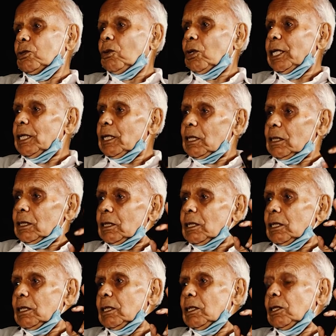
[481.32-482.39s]
going
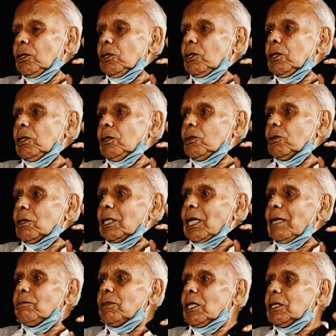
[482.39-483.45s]
to
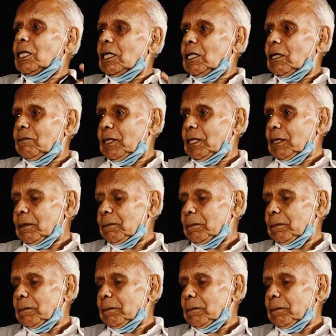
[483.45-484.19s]
climb Nanda Devi,